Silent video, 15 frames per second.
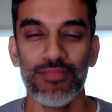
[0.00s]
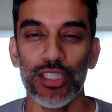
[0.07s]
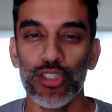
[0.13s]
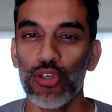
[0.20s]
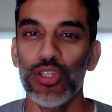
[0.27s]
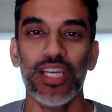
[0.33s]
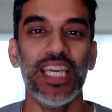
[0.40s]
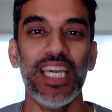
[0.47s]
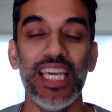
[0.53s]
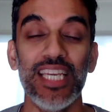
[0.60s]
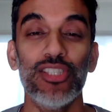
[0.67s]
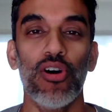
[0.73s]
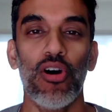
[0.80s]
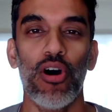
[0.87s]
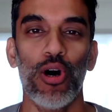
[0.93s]
So the
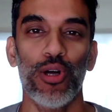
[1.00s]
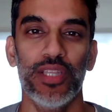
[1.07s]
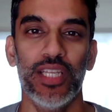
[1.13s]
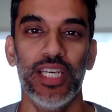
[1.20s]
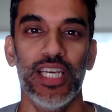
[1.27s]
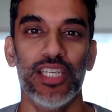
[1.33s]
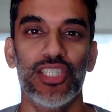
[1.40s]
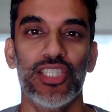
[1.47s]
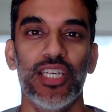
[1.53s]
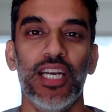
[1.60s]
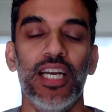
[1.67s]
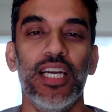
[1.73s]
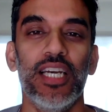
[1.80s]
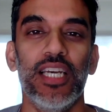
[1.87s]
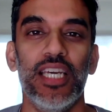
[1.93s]
key to all this
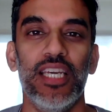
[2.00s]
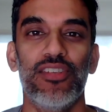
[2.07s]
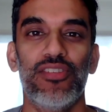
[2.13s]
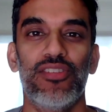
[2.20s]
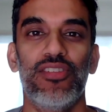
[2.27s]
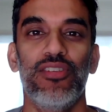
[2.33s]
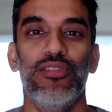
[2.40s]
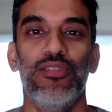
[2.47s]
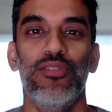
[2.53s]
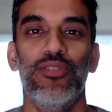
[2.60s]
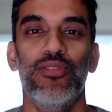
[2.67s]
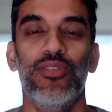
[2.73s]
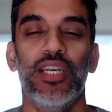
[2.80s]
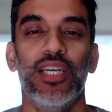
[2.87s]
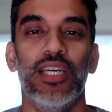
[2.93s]
is
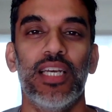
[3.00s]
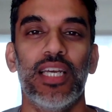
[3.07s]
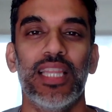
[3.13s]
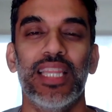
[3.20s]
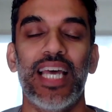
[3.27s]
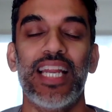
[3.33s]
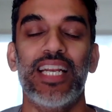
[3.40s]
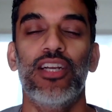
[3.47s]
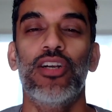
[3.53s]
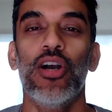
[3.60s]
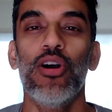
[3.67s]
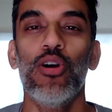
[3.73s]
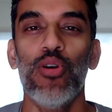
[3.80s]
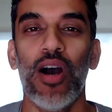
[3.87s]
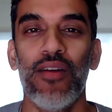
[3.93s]
to let
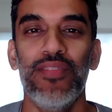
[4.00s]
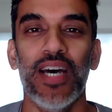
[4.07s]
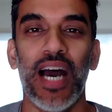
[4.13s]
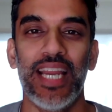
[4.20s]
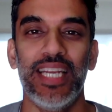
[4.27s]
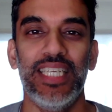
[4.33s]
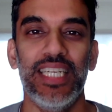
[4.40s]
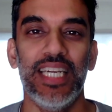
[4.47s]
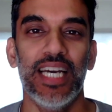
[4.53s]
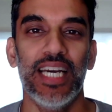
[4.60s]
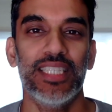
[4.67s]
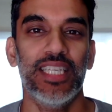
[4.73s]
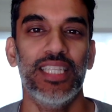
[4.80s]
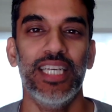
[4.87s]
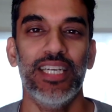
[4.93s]
go of the
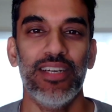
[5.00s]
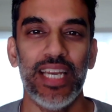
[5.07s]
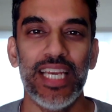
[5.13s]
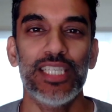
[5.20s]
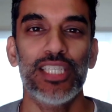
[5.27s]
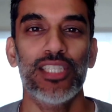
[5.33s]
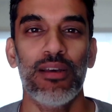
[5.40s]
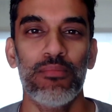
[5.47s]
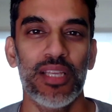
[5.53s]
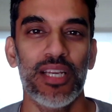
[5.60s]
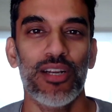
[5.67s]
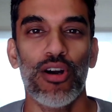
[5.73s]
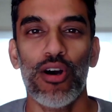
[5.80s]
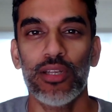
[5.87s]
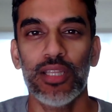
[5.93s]
idea that there is
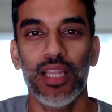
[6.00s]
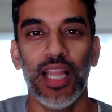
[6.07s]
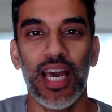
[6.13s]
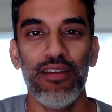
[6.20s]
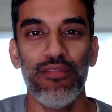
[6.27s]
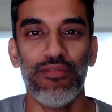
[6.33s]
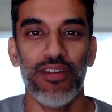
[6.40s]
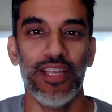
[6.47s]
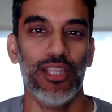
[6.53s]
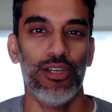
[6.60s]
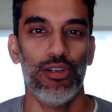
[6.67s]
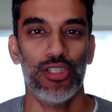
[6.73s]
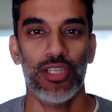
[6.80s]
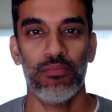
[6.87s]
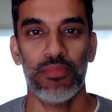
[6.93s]
something called life and
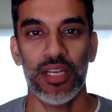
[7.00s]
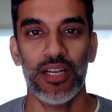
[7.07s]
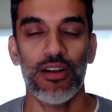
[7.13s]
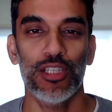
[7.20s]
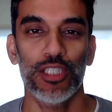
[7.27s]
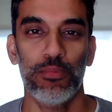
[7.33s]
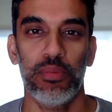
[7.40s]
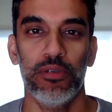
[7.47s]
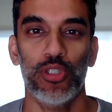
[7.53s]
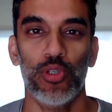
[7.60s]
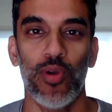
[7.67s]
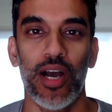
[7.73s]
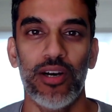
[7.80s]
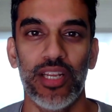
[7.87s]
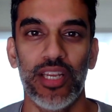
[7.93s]
there is something called
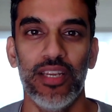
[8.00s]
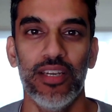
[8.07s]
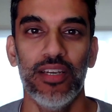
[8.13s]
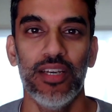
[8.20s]
spirituality.